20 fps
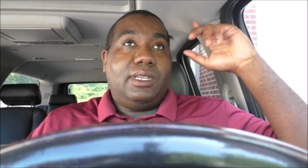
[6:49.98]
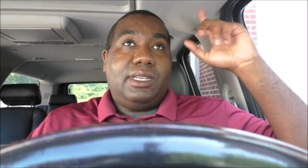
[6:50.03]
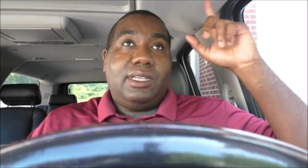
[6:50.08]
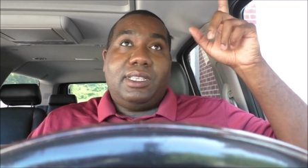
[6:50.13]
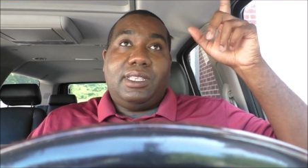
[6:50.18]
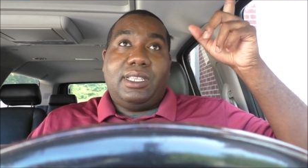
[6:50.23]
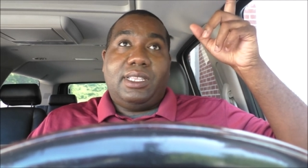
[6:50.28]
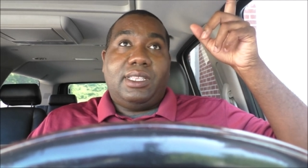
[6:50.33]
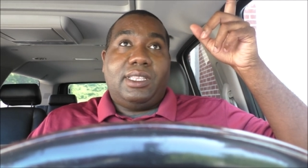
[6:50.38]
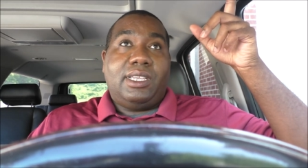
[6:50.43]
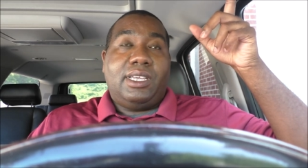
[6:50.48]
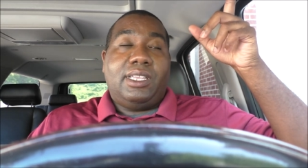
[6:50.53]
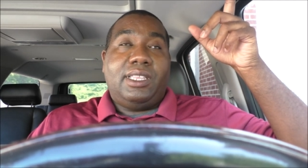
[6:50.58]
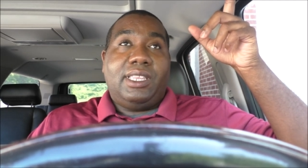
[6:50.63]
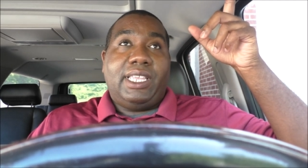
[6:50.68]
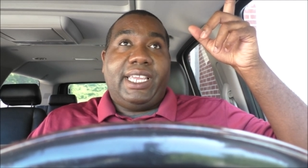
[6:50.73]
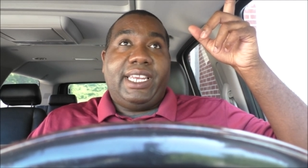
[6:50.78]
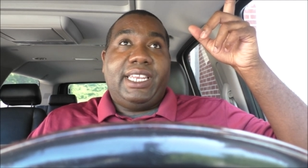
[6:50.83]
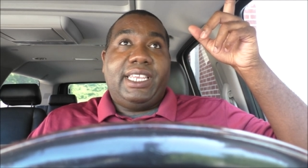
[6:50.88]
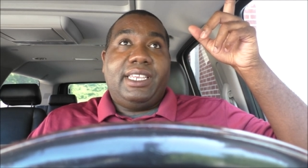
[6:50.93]
The, the
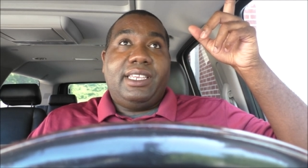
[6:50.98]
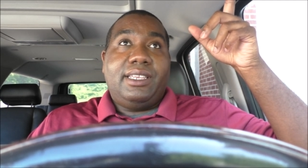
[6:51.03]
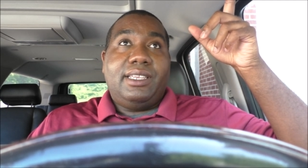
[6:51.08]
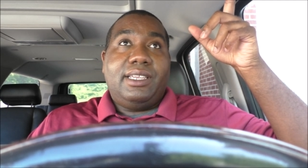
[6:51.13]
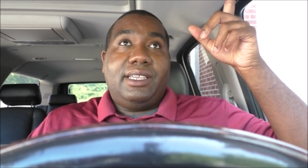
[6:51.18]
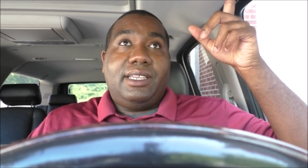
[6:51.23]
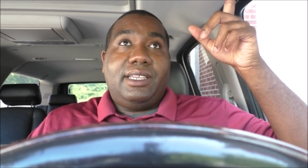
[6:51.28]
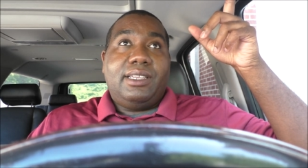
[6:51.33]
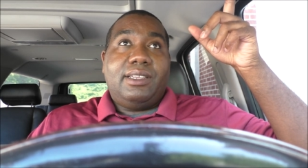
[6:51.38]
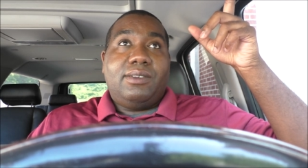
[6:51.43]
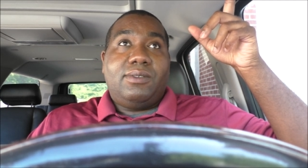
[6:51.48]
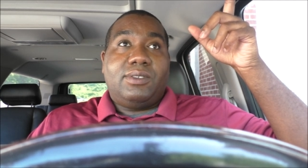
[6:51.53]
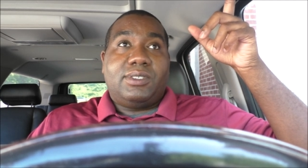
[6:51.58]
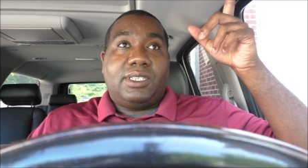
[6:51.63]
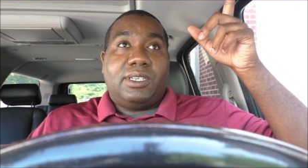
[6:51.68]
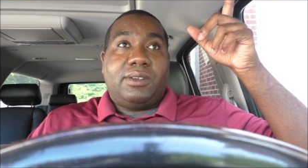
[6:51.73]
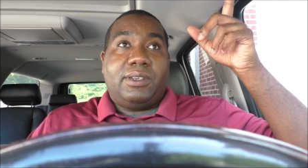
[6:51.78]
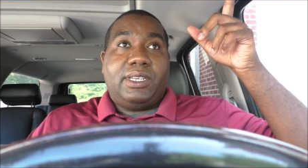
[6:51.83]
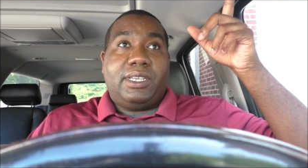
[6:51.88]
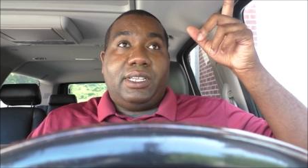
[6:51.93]
lady was
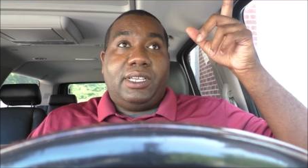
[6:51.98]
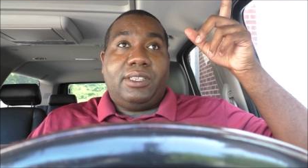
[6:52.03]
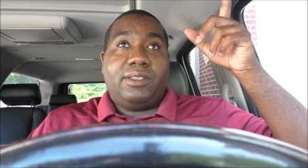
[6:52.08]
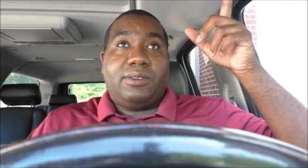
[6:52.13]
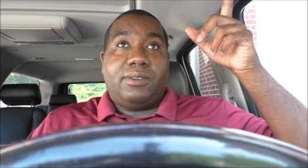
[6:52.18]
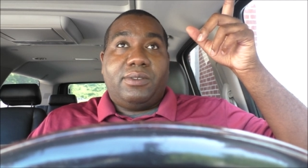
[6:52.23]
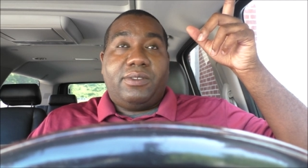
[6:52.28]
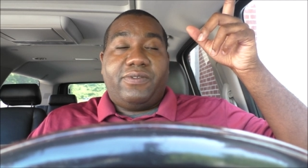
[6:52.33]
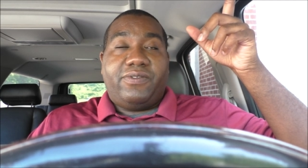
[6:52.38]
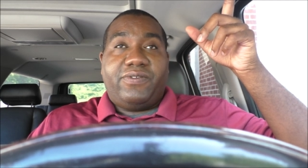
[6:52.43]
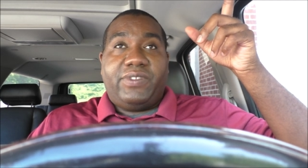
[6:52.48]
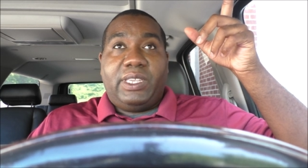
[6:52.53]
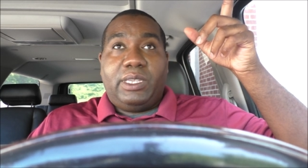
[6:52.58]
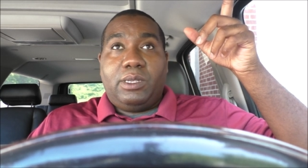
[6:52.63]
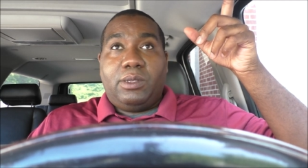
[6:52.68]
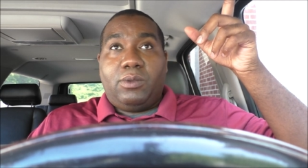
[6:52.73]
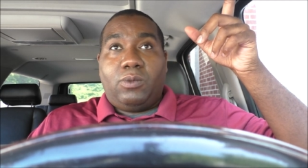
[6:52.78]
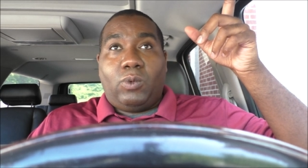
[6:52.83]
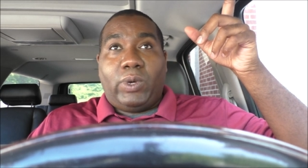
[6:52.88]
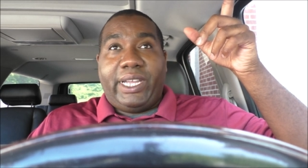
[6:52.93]
already the other
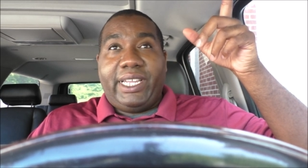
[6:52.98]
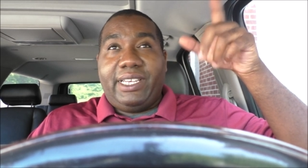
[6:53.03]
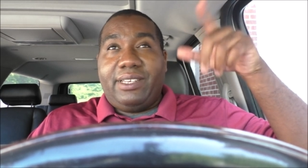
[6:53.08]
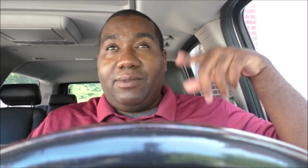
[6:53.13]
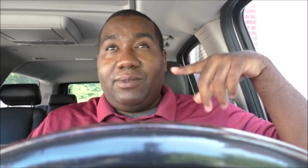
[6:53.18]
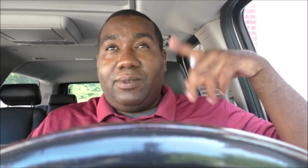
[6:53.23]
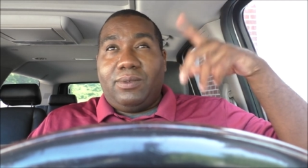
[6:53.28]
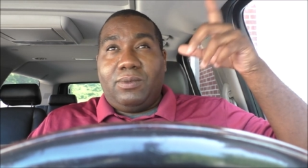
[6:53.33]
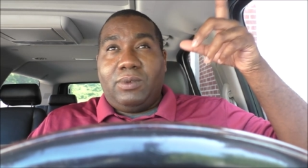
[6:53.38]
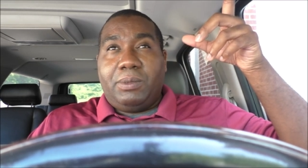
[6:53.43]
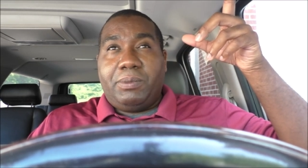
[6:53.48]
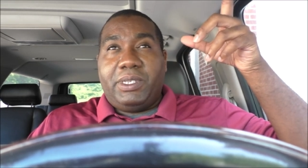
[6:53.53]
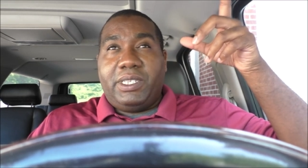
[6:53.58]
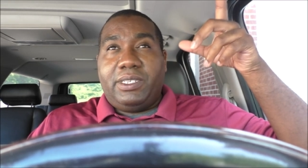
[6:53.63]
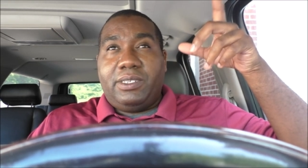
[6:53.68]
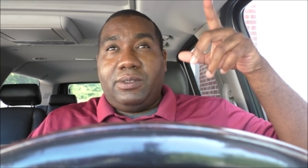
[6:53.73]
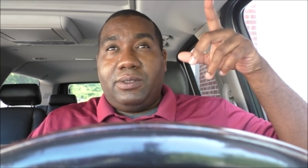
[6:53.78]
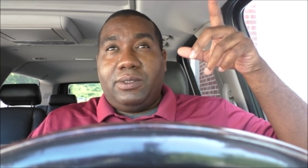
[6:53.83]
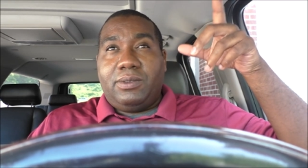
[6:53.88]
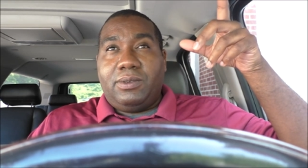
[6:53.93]
white
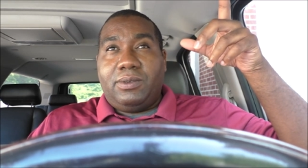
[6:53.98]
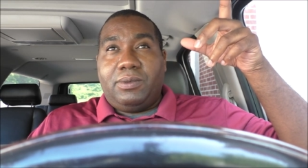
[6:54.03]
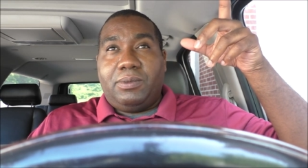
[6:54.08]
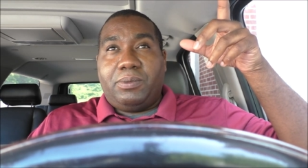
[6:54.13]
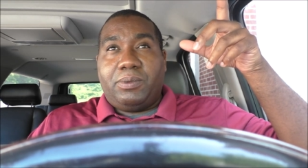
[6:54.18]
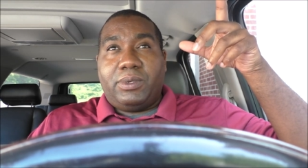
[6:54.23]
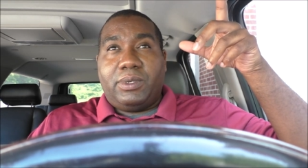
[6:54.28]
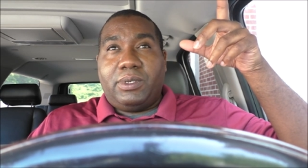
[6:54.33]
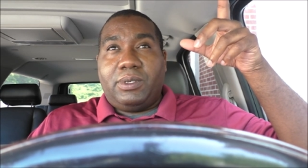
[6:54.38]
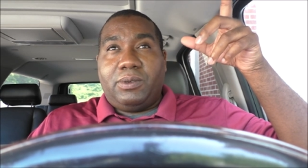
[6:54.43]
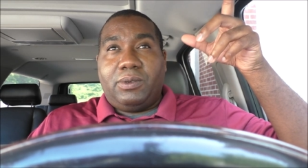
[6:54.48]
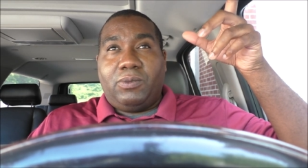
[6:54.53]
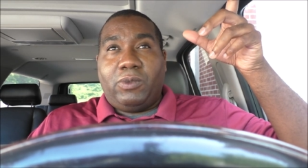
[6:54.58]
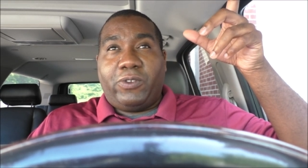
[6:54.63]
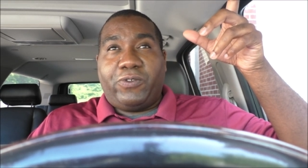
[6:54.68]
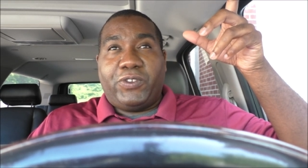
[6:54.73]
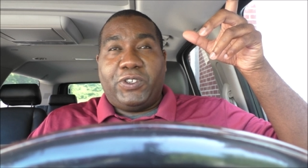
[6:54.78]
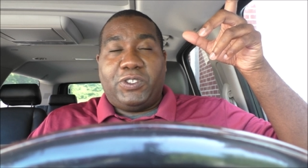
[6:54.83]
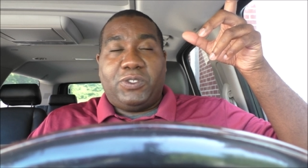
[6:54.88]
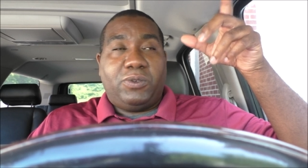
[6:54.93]
woman who
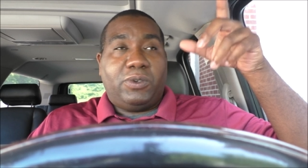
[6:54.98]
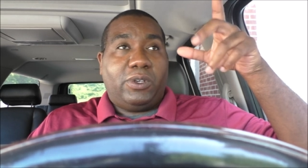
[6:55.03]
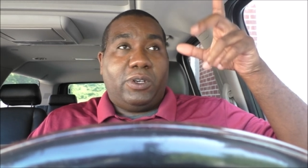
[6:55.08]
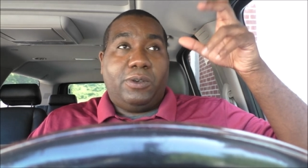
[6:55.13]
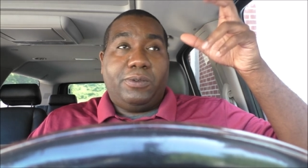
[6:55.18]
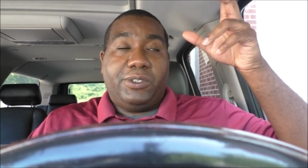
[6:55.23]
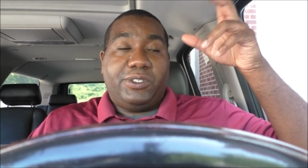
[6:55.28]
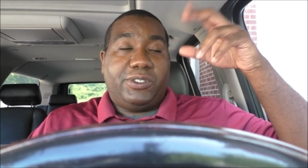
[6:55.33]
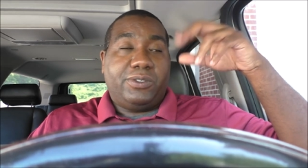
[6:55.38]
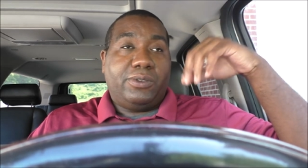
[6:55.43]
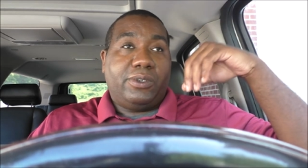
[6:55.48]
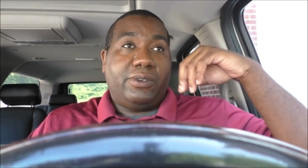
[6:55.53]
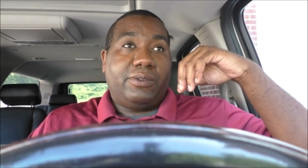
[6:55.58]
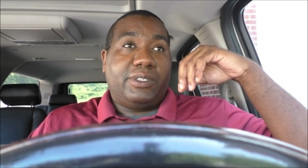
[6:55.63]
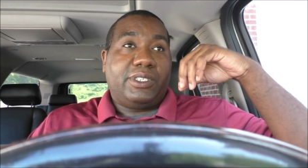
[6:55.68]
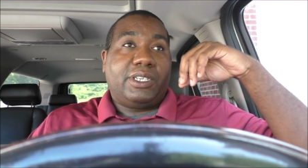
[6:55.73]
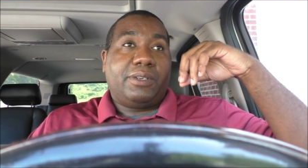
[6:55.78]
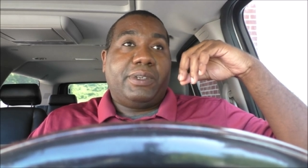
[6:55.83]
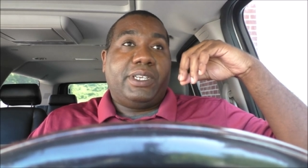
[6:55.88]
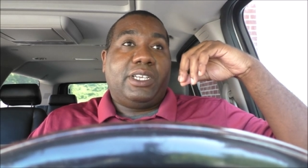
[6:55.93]
worked for the store, owned the store,
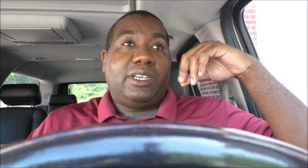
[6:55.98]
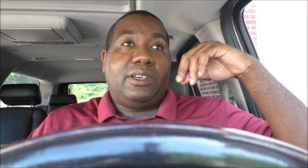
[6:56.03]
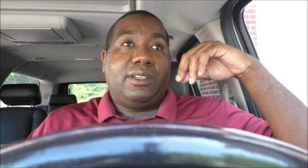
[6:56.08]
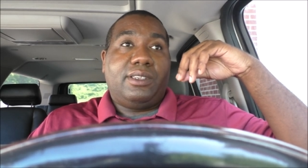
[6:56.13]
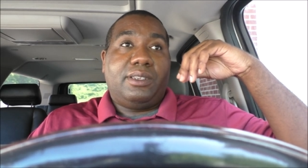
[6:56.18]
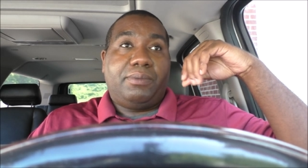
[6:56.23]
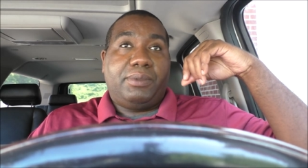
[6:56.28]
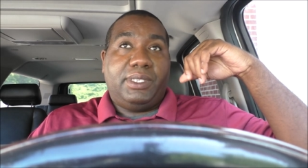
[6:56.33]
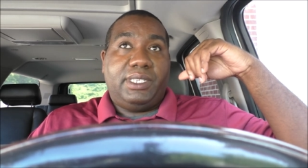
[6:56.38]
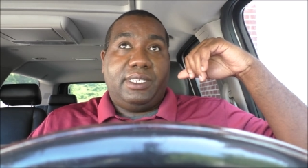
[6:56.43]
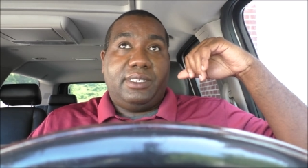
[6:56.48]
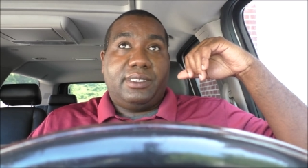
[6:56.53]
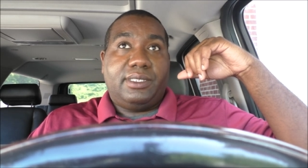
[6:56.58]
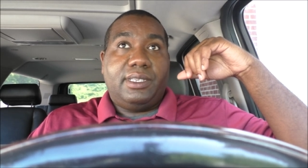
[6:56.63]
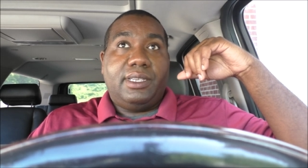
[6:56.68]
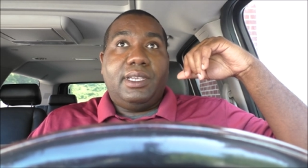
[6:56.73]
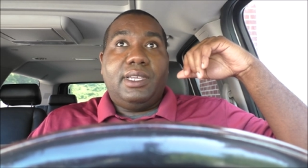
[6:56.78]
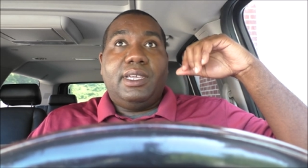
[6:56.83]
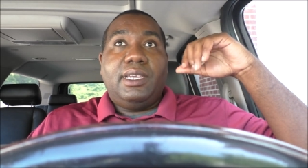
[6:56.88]
was already calling the police.